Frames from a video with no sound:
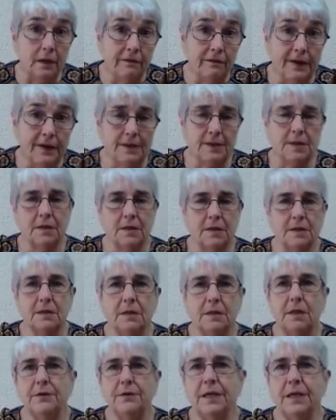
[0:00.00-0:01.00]
fast and
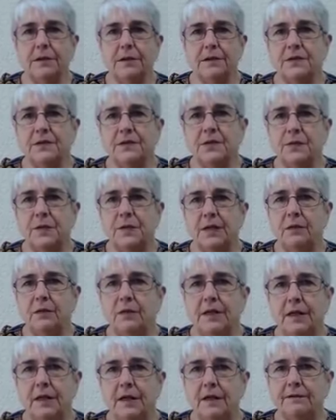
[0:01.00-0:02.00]
slow narrative speed,
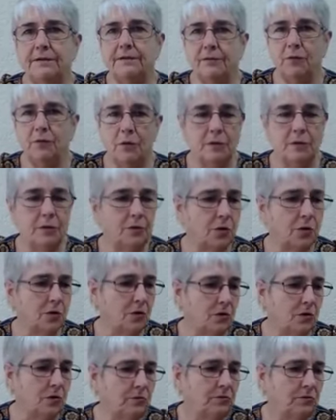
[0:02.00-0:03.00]
we have what we would
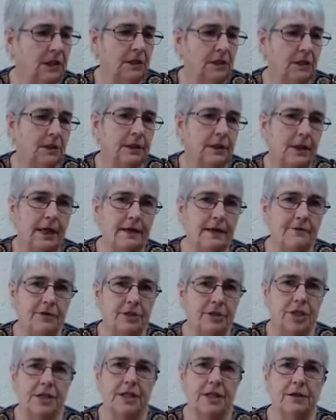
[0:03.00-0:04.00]
call
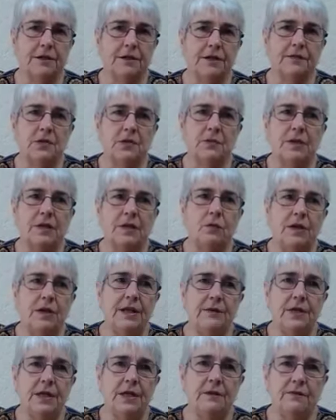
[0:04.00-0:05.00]
average narrative speed, where
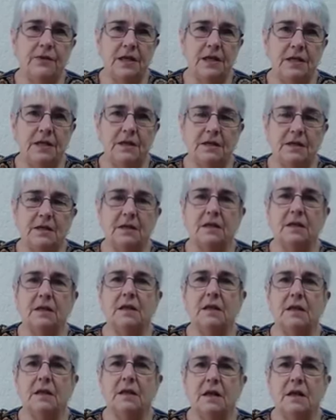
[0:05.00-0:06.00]
the events
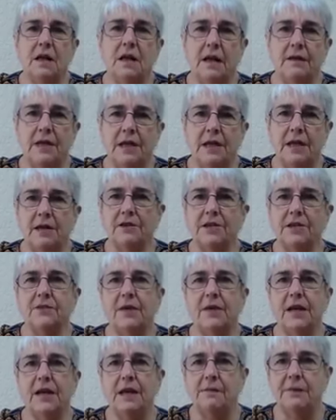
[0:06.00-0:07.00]
and the narrative
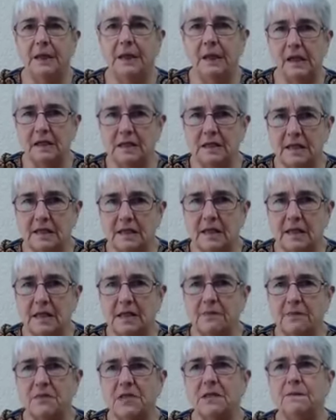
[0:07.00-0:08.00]
are happening at the
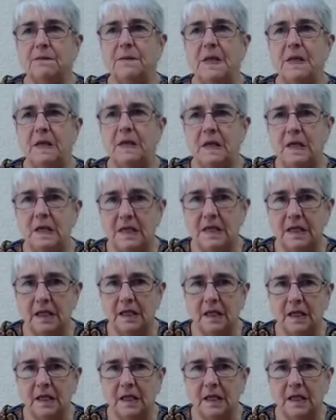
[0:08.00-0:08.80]
same speed